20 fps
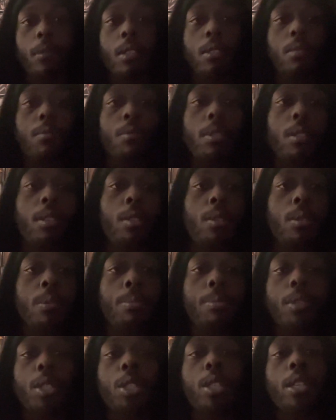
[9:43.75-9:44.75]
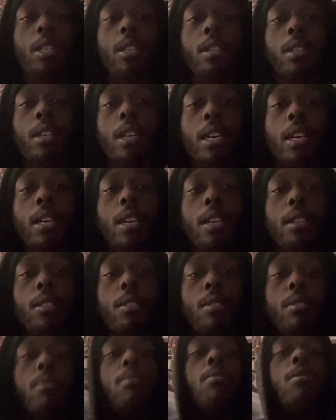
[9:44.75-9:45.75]
Really do appreciate it.
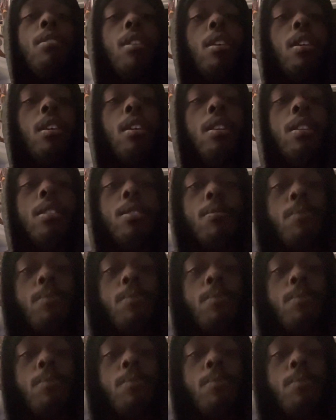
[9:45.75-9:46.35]
It's